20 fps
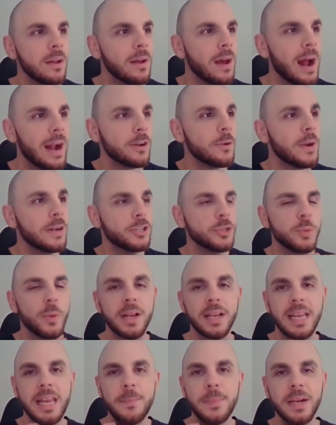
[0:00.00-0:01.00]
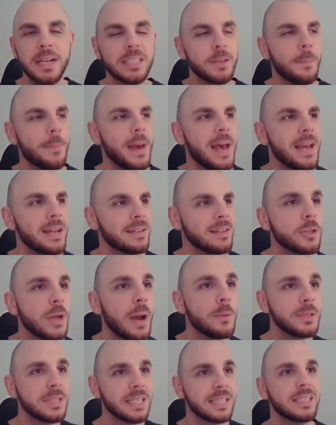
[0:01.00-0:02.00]
I don't know. I just want to keep it as a pet. So I
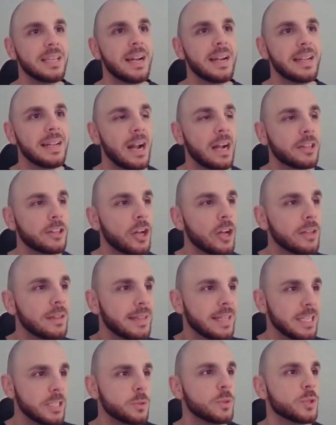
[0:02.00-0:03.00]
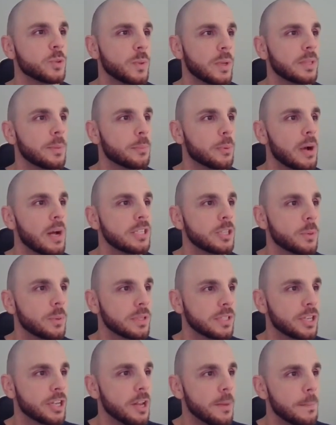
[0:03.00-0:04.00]
was excited. I thought this was what the project
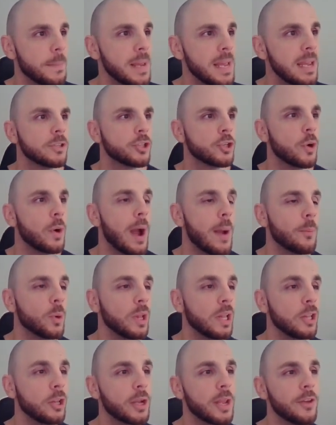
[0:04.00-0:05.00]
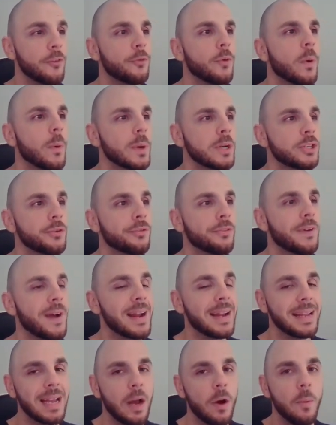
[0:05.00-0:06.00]
was going to be. So I'm really looking forward to
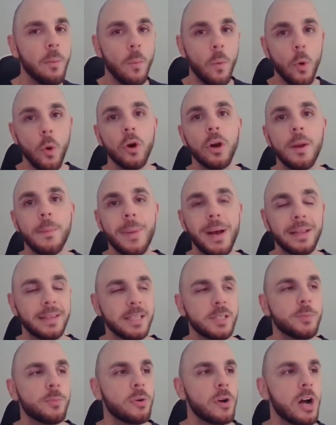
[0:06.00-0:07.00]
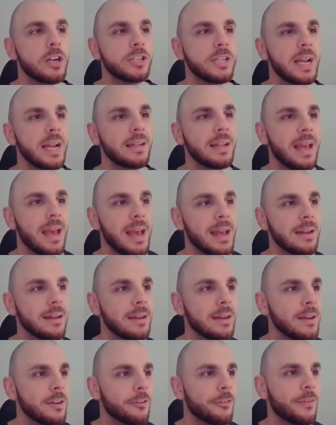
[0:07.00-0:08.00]
finding out more about this project and
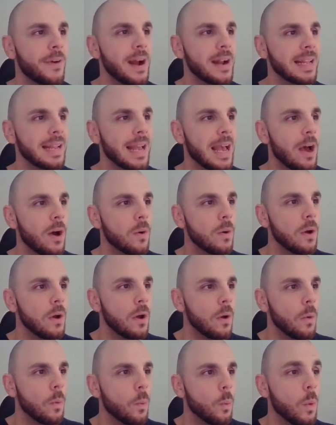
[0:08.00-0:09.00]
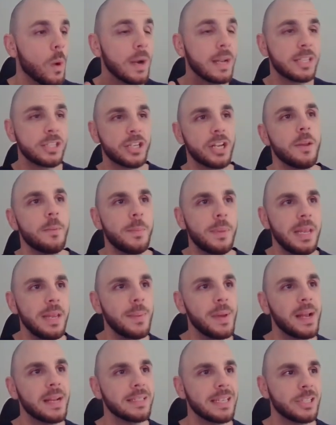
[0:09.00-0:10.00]
finding out what it's gonna be
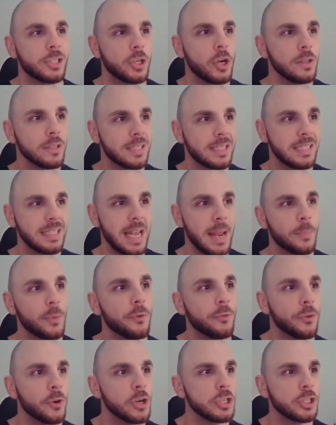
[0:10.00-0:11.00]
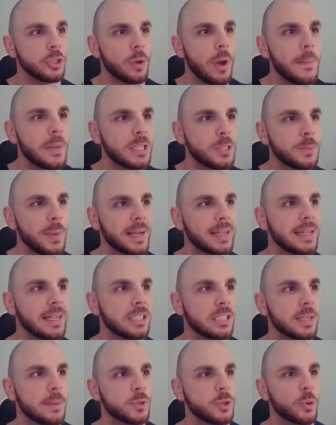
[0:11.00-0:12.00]
because it's called Stapleverse, so I'm expecting
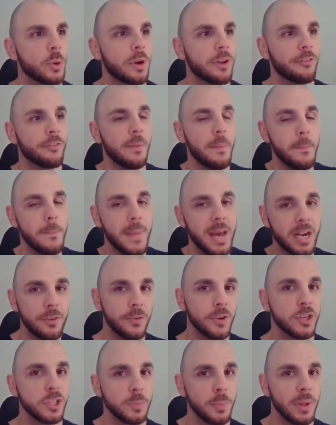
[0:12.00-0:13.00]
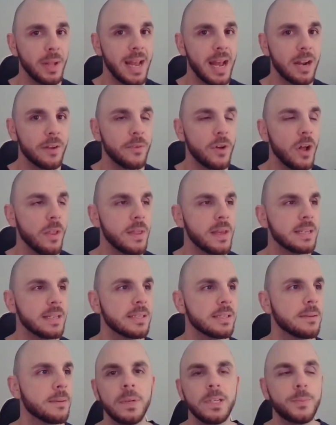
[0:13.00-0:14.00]
some sort of metaverse play out of all
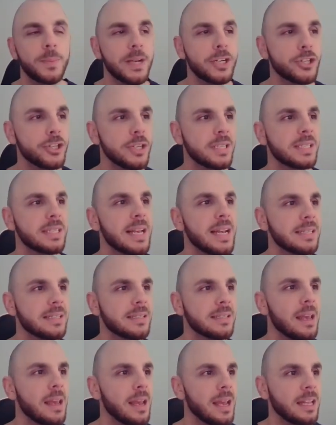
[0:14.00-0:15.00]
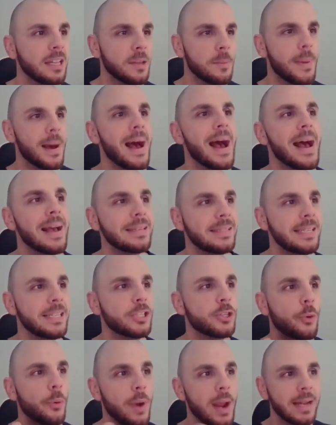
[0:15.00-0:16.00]
this, especially since in the past he's
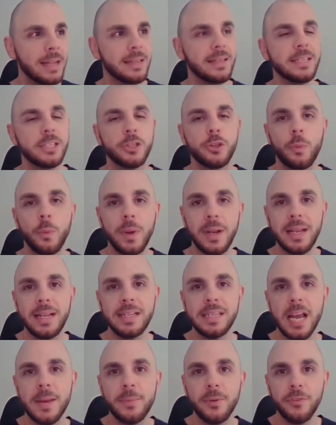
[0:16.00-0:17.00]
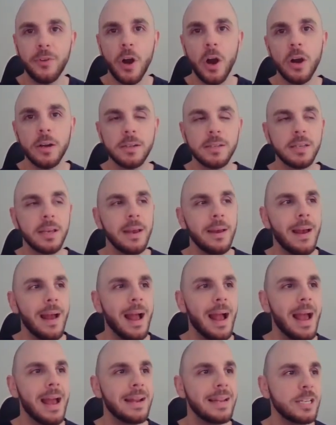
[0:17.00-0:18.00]
created this 3D type of art
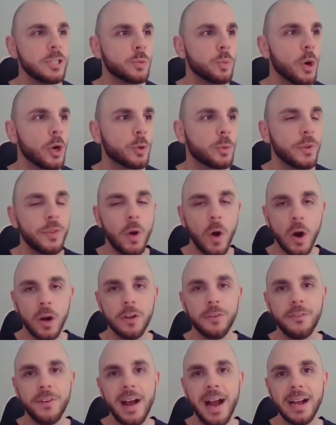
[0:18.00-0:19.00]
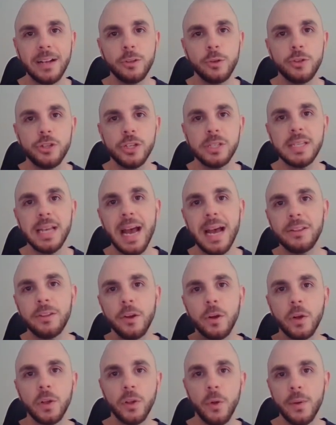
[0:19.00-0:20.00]
and he's worked with RTFKT who just had
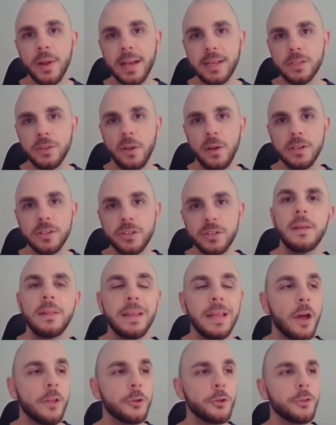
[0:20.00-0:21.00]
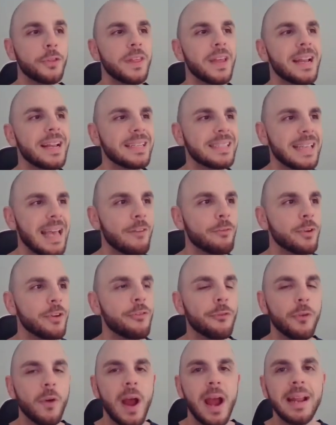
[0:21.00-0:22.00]
their Clonex launch. The other thing is every
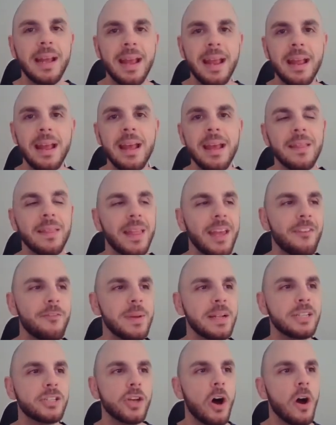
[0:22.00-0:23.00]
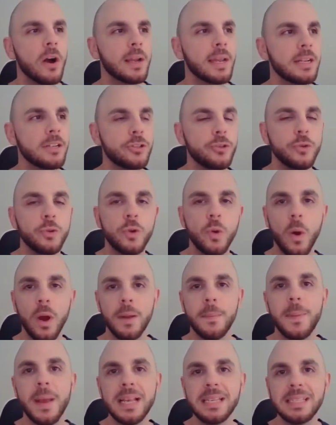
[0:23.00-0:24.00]
Friday they've been talking to
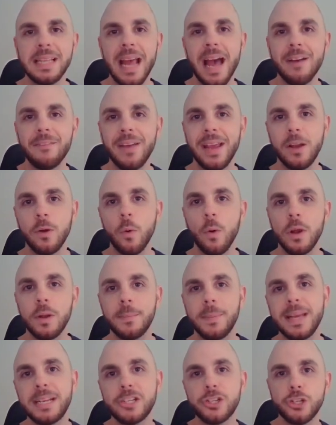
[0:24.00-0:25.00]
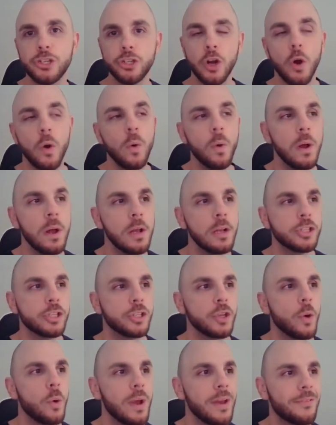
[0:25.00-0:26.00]
Coinbase, they have a Coinbase show,
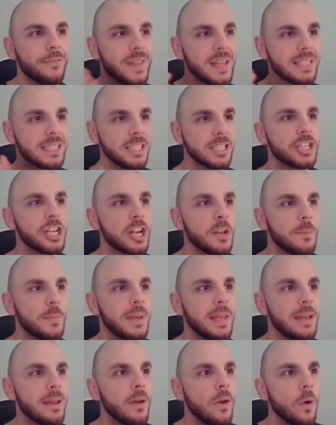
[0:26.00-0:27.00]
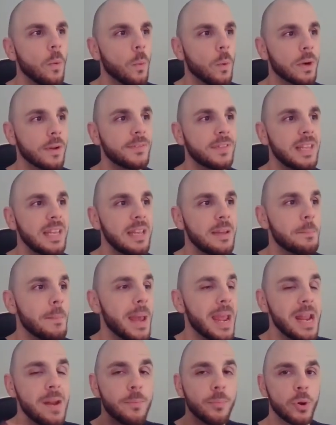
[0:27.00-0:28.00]
so if this is gonna be one of the
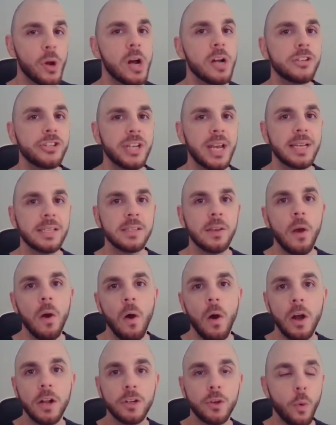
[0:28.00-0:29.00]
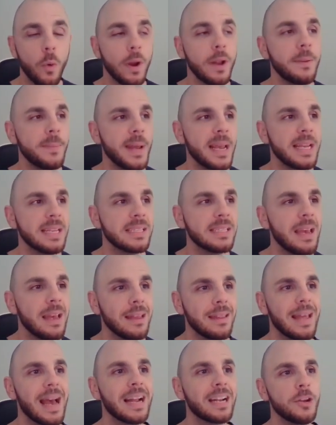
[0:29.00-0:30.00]
main projects on Coinbase,
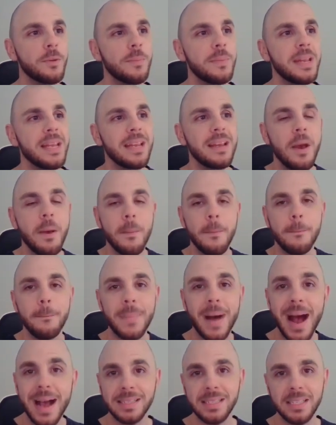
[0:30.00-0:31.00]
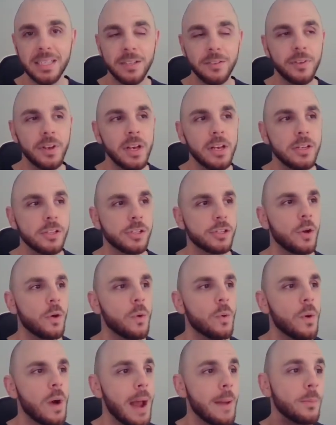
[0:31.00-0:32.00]
that can be massive.
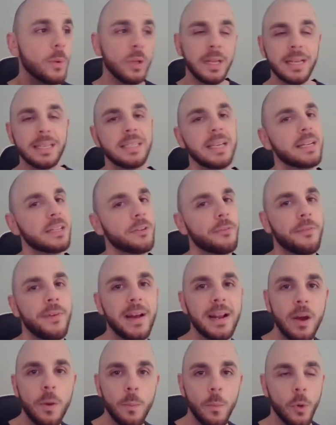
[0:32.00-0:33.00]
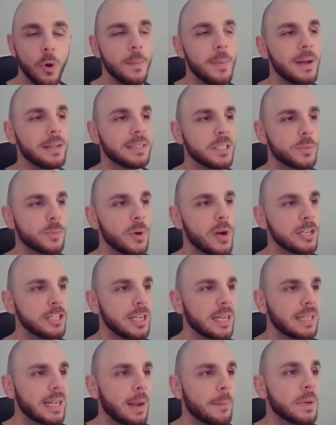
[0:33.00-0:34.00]
So I'm really excited to find out more about this
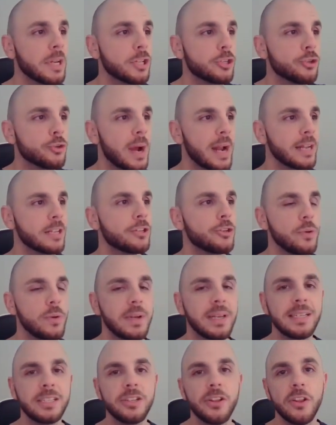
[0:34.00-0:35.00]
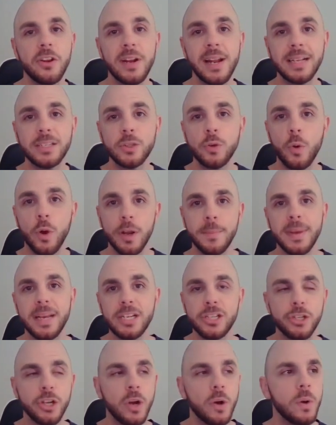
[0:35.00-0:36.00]
project. I'm gonna try to tune in to their next Coinbase
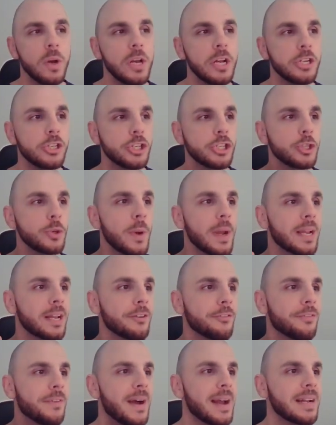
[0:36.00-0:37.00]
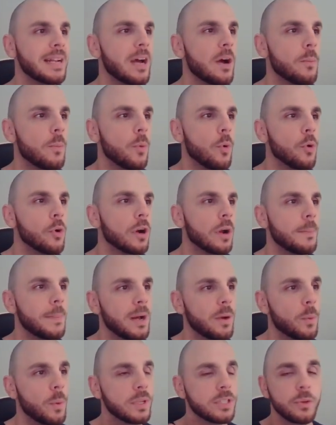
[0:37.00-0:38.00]
show just so I can find out more
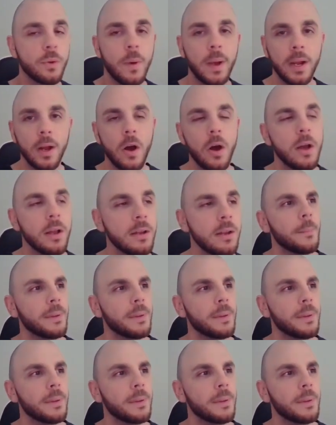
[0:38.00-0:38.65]
about what's going on.